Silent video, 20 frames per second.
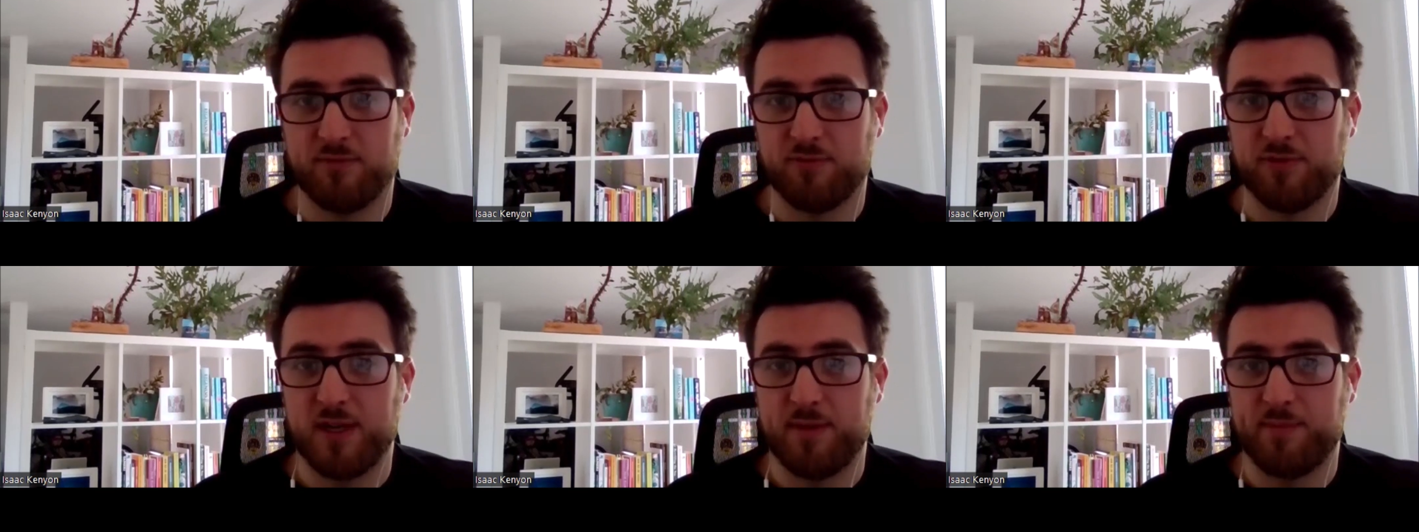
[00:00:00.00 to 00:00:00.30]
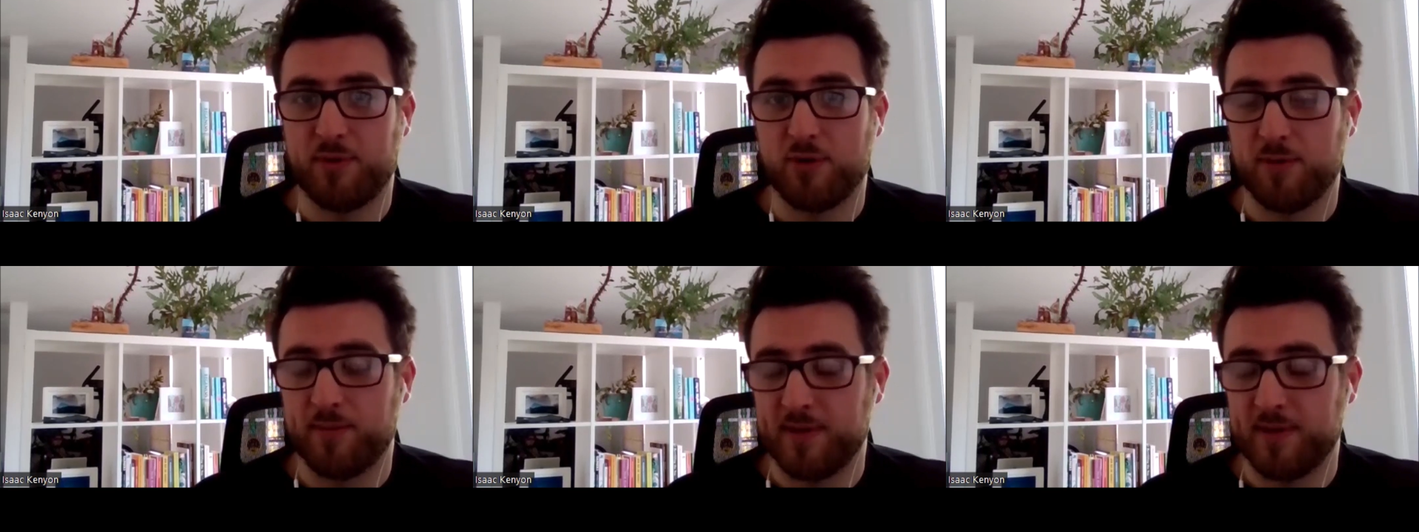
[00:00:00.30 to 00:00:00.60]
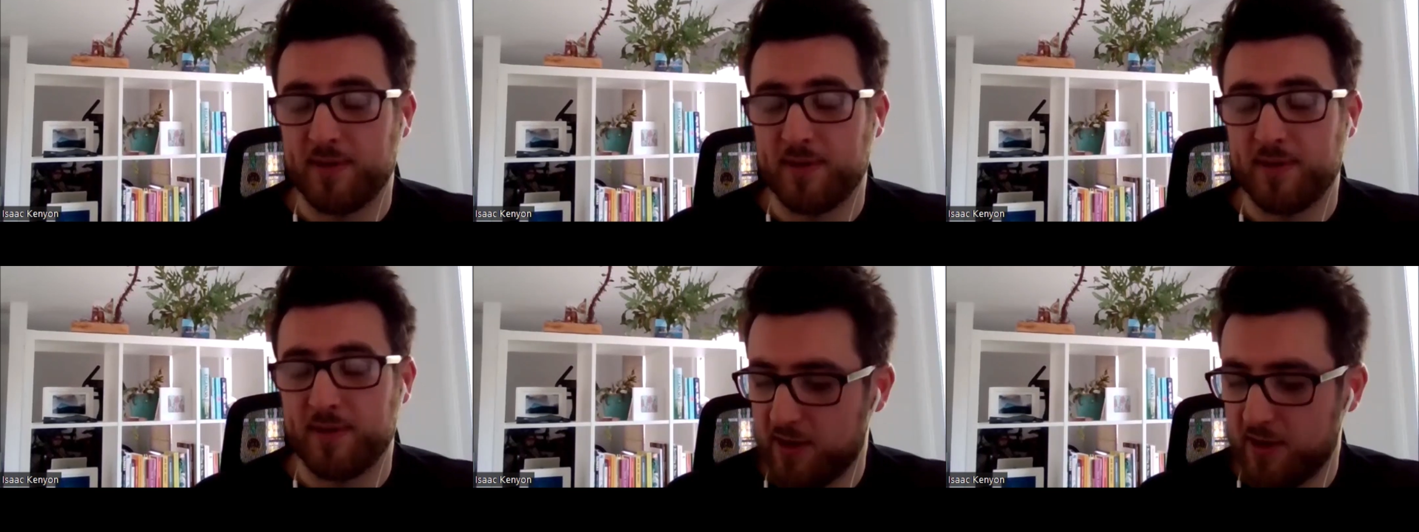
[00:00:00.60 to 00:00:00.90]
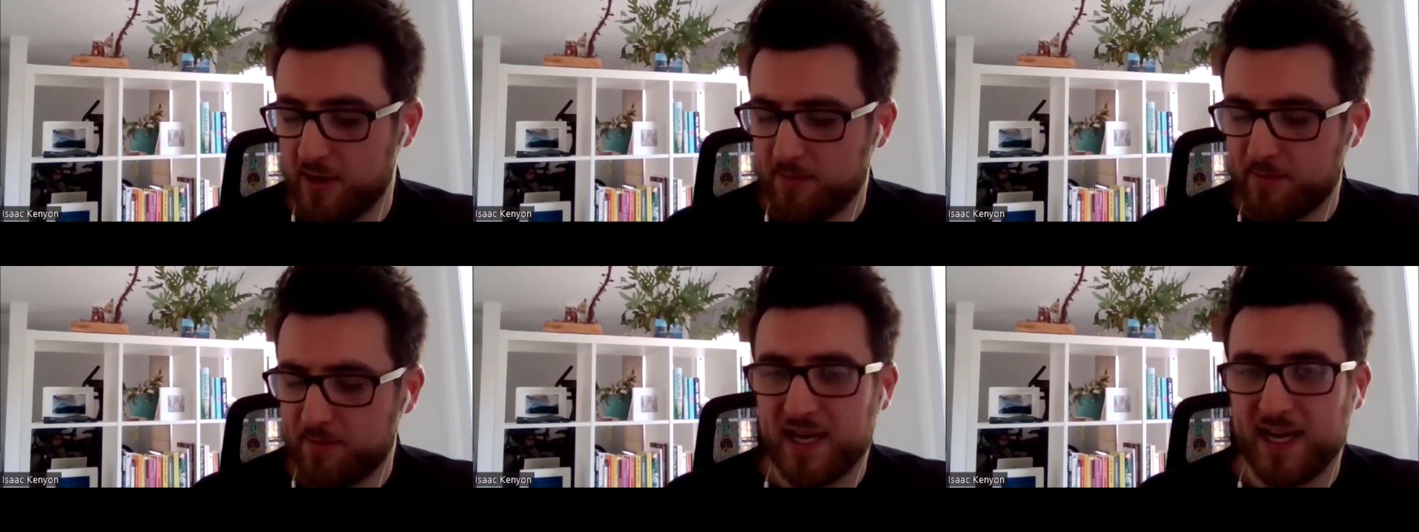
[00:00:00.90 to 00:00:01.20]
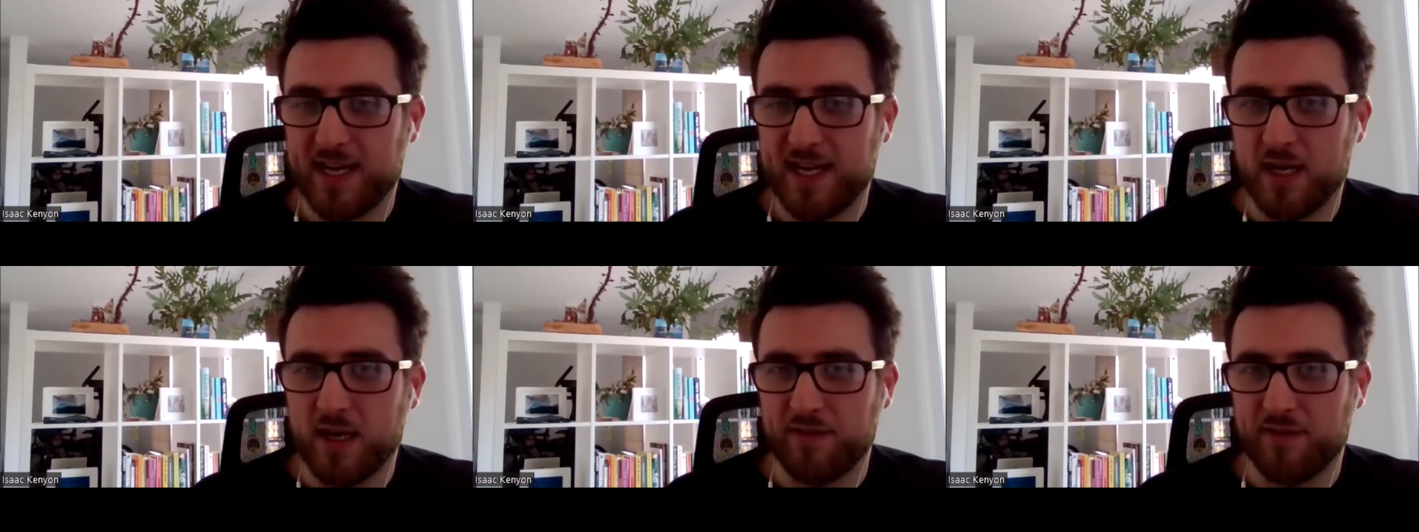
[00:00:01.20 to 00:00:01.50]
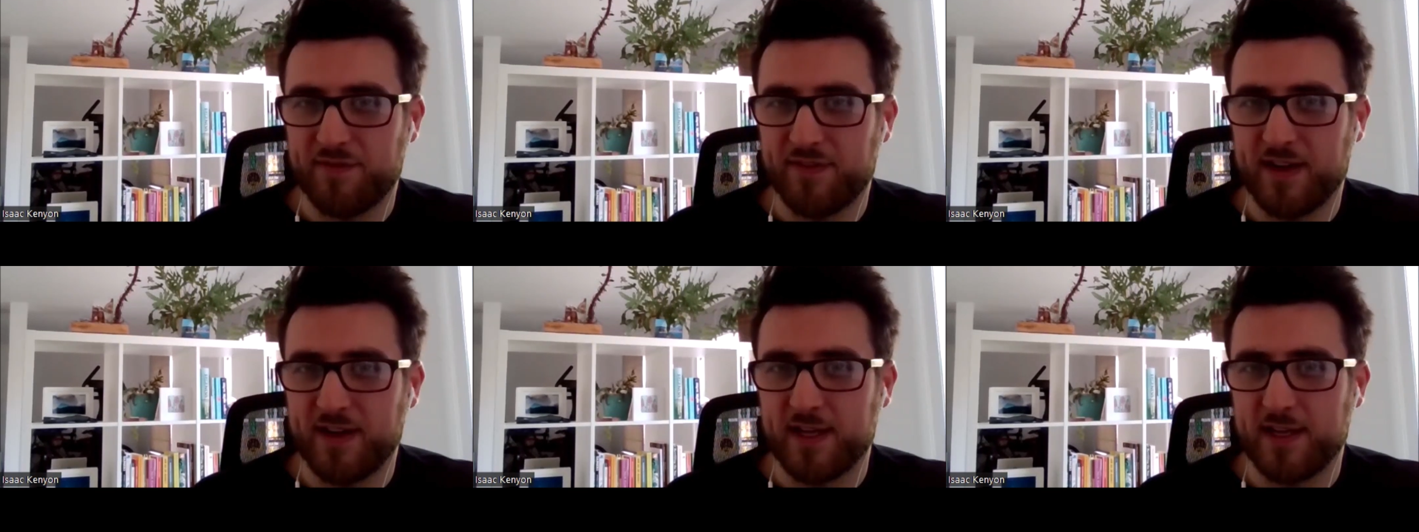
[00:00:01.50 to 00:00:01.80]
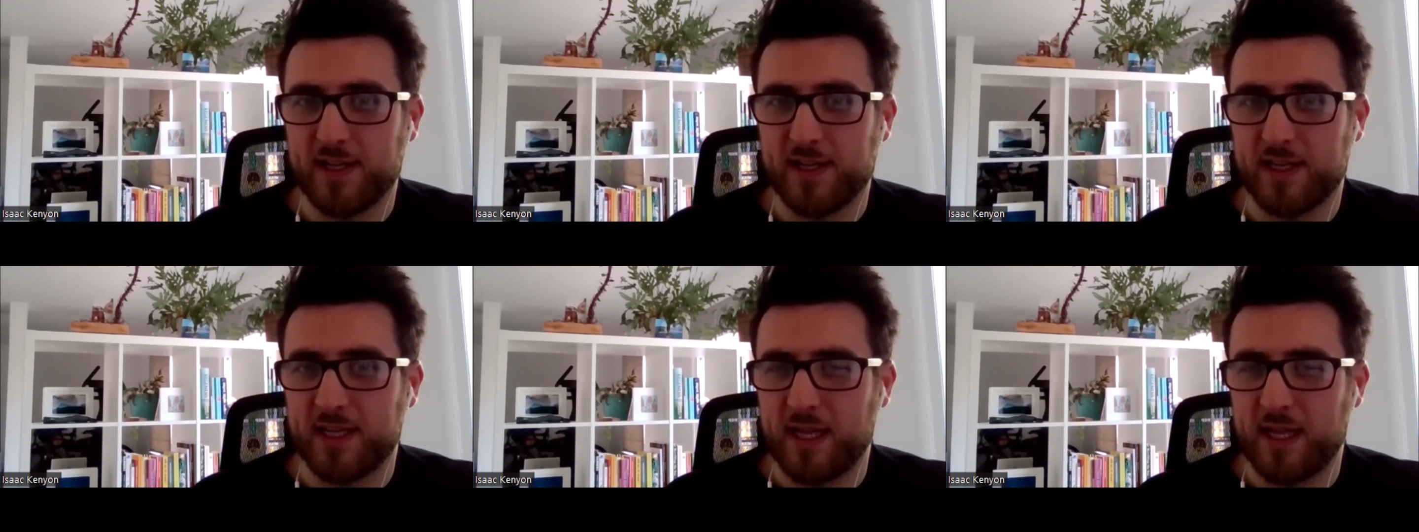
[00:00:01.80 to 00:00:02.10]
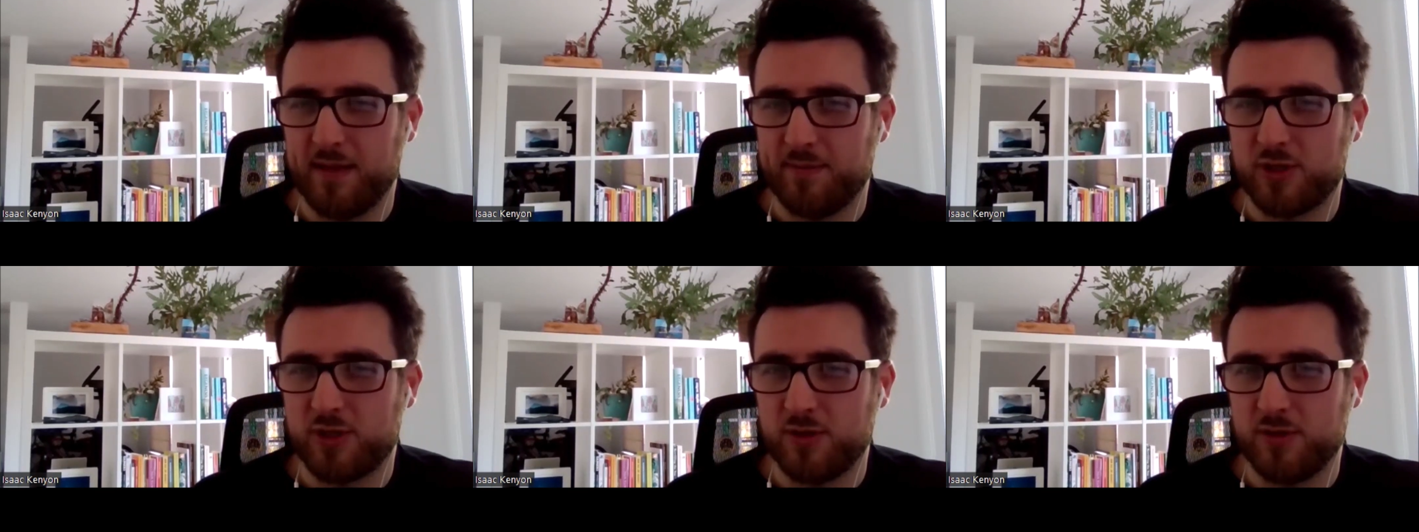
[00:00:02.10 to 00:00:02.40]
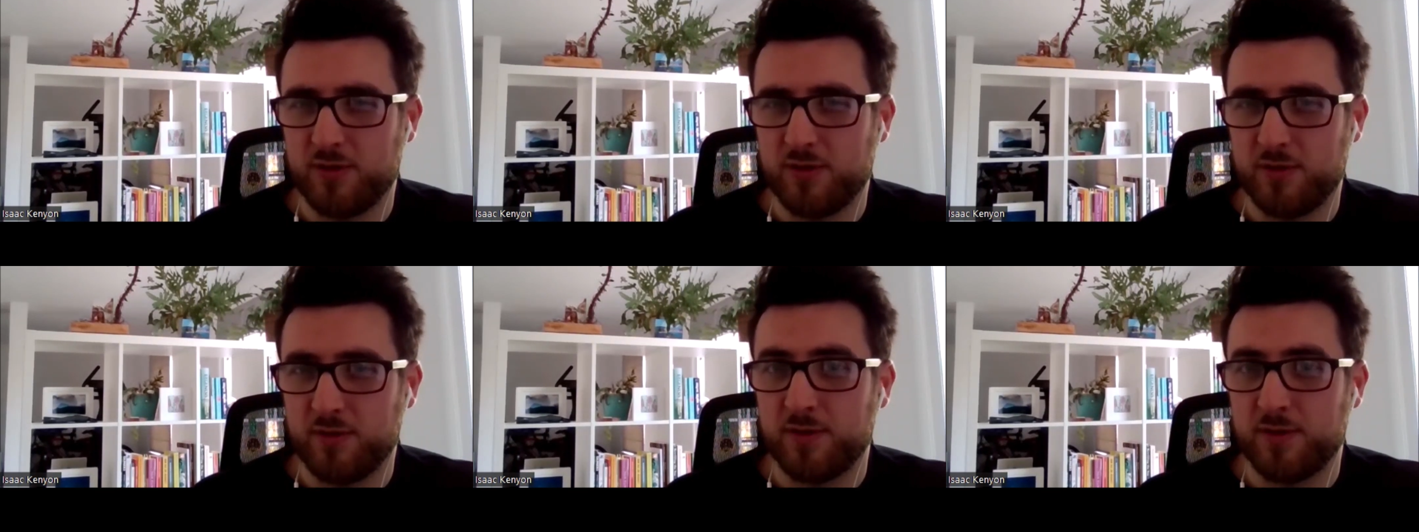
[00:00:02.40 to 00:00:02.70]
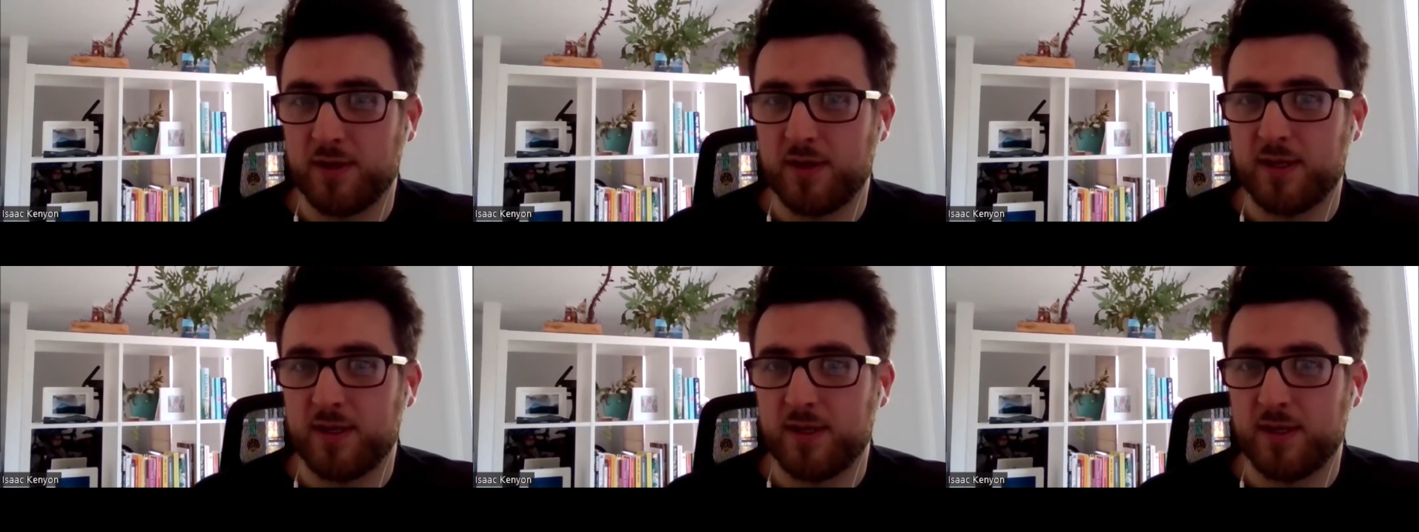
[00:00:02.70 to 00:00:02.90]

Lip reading: a really poor mentor. But enough that keeps you